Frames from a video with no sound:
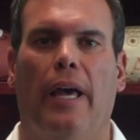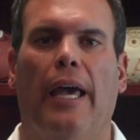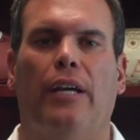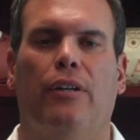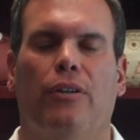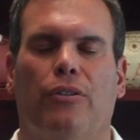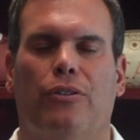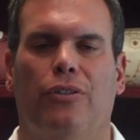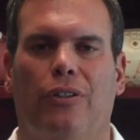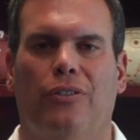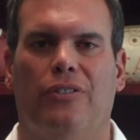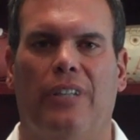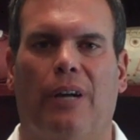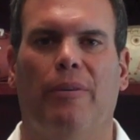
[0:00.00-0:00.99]
Hey, Cougs
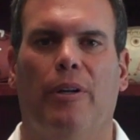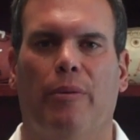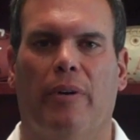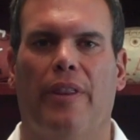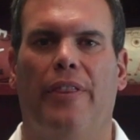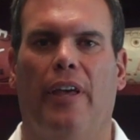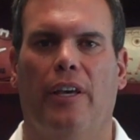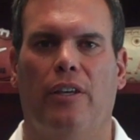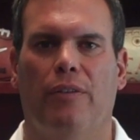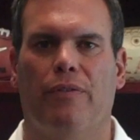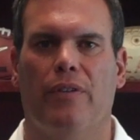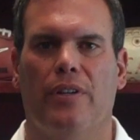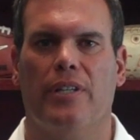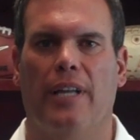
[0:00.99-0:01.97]
students, I really want to thank you
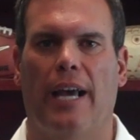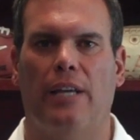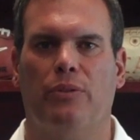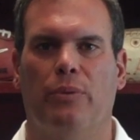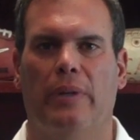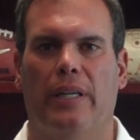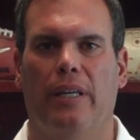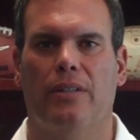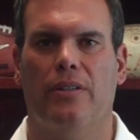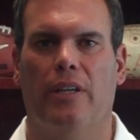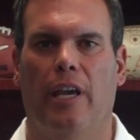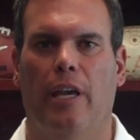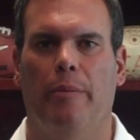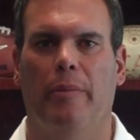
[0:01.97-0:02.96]
for this last
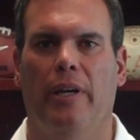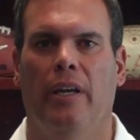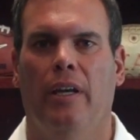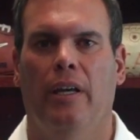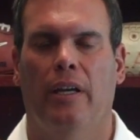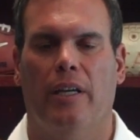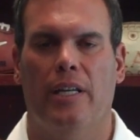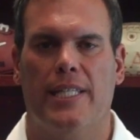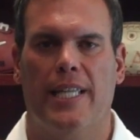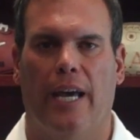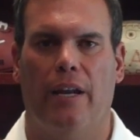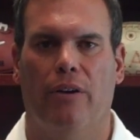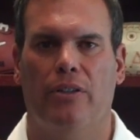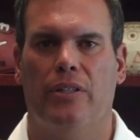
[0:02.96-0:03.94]
weekend's game against
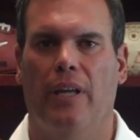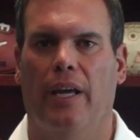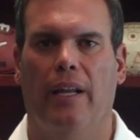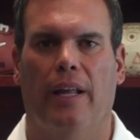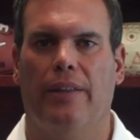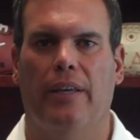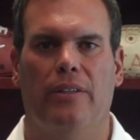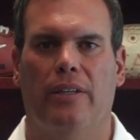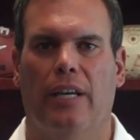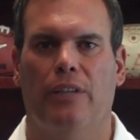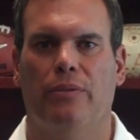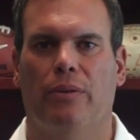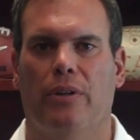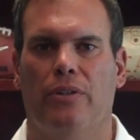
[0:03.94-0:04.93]
Idaho State. I thought you
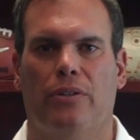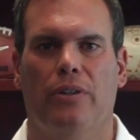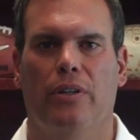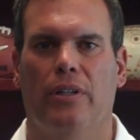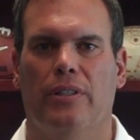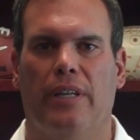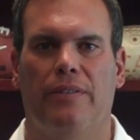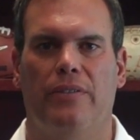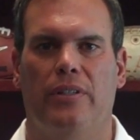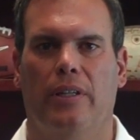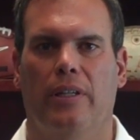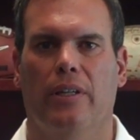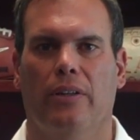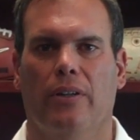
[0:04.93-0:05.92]
guys were as good as I've
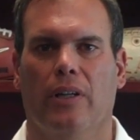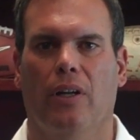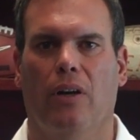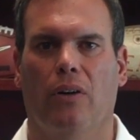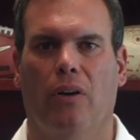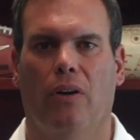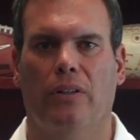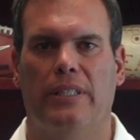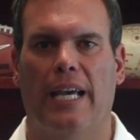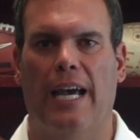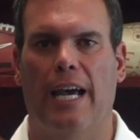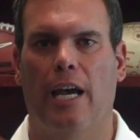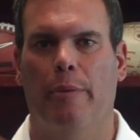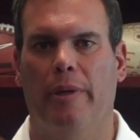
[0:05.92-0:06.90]
seen here in a long, long
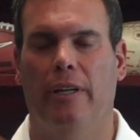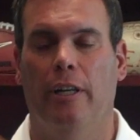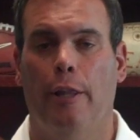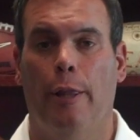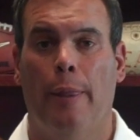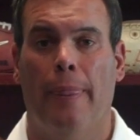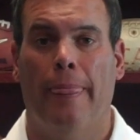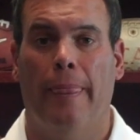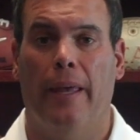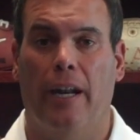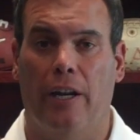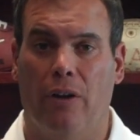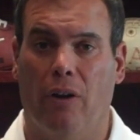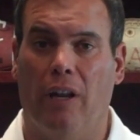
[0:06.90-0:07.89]
time.
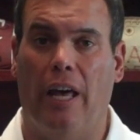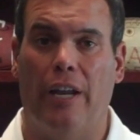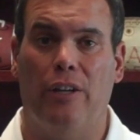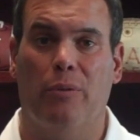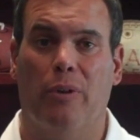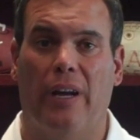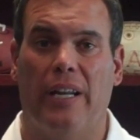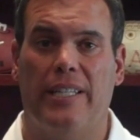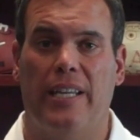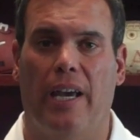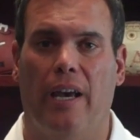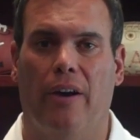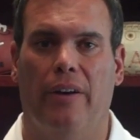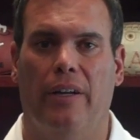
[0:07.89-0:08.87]
And I know a lot of you were out of
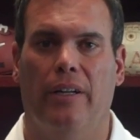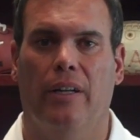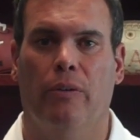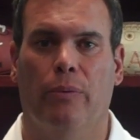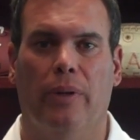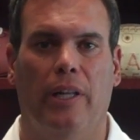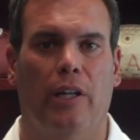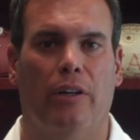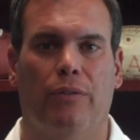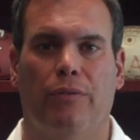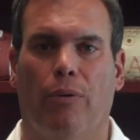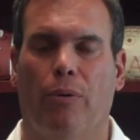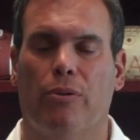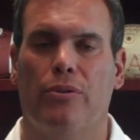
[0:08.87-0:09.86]
town, and I'm really looking
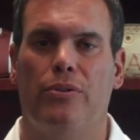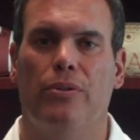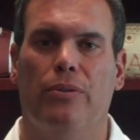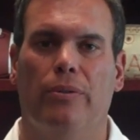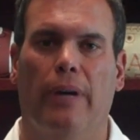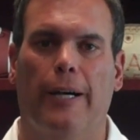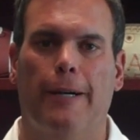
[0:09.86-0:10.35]
forward to